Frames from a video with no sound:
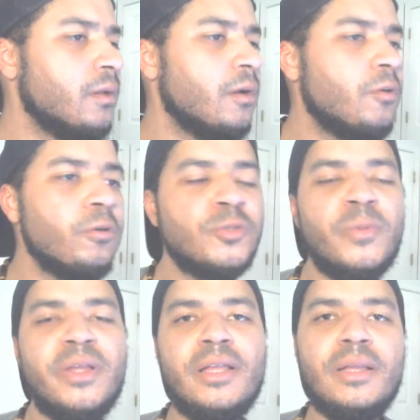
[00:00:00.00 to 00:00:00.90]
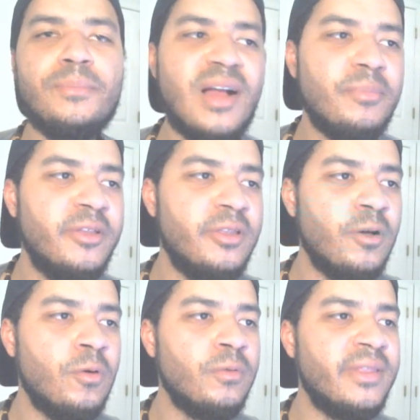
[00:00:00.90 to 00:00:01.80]
Of course, we probably
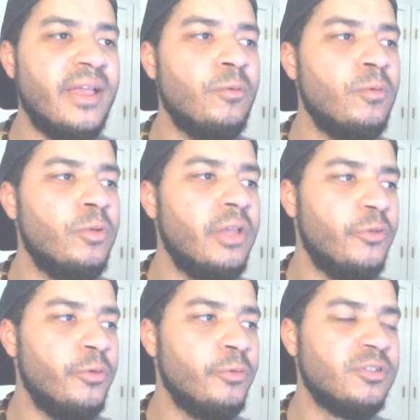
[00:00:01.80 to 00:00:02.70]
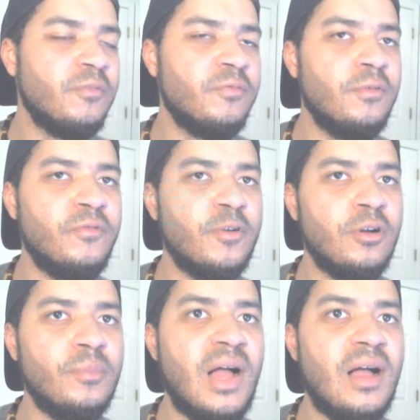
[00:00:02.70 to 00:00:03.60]
know that if you use the
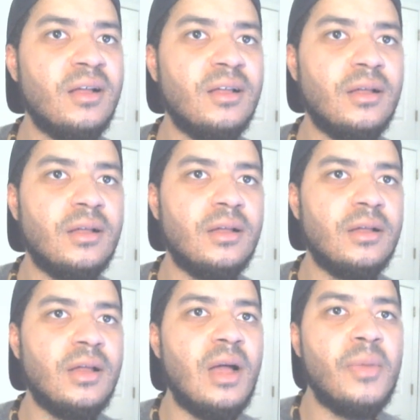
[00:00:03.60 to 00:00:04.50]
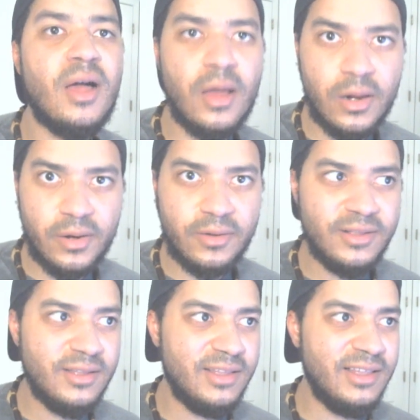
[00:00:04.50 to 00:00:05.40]
verb acabar
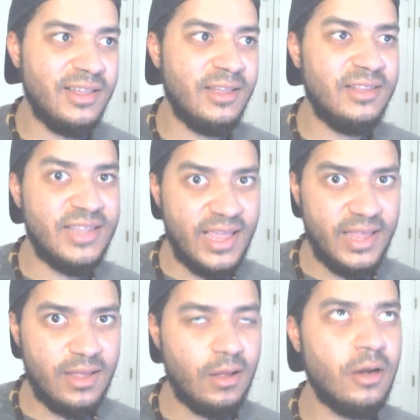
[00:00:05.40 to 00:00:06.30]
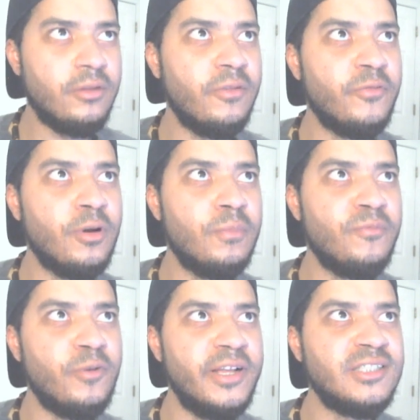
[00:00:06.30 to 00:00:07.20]
de, or the verb
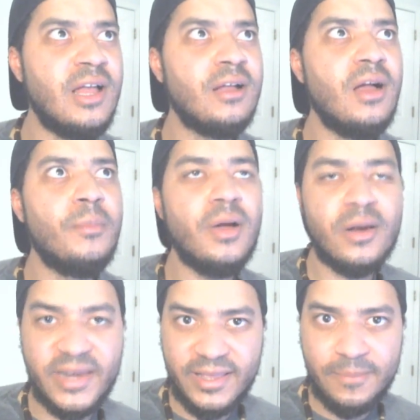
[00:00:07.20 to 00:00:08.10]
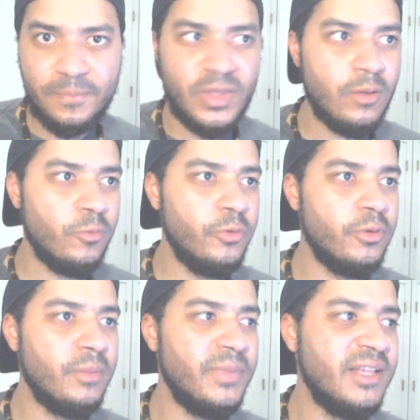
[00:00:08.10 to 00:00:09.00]
phrase acabar de,
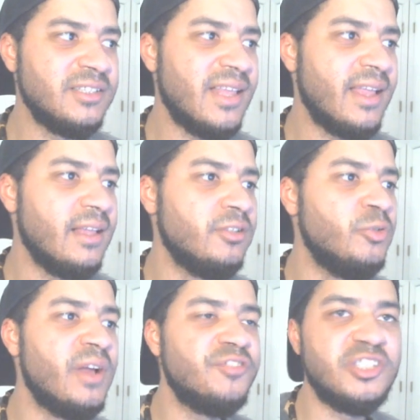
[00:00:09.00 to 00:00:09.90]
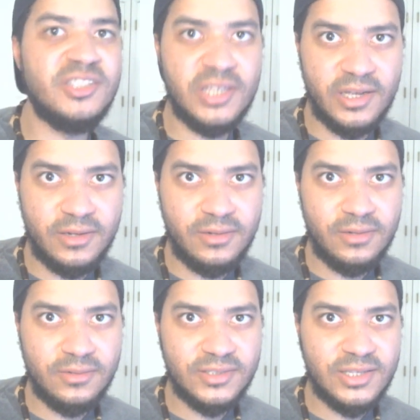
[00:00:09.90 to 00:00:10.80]
means like to have just
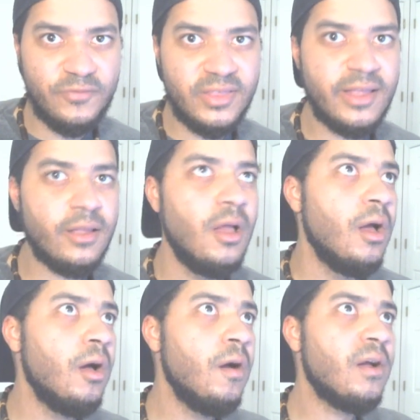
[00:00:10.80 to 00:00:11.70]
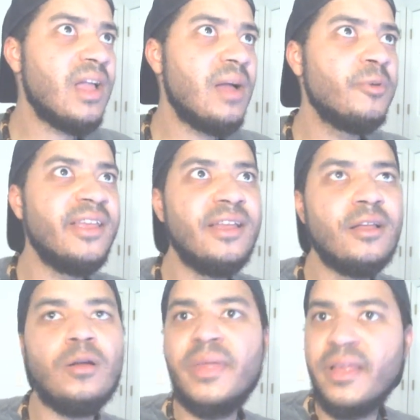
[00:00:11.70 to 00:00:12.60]
done something, like, oh, acabo de
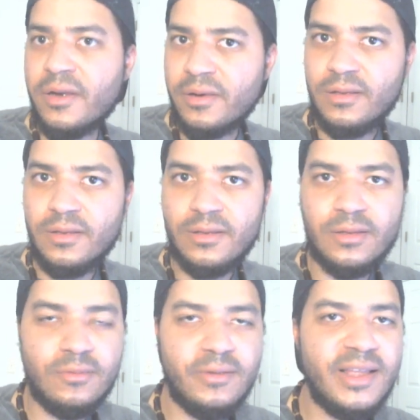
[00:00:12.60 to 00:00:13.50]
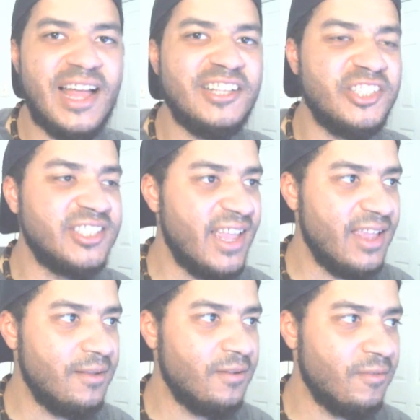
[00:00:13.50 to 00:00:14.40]
comer, right? I just
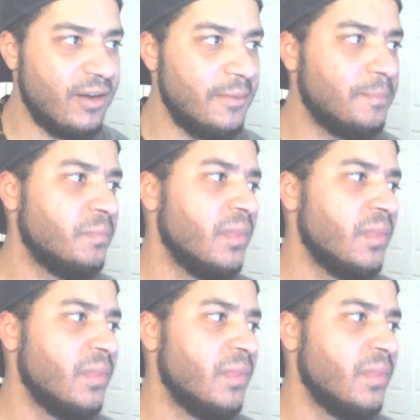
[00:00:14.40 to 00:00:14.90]
ate, right?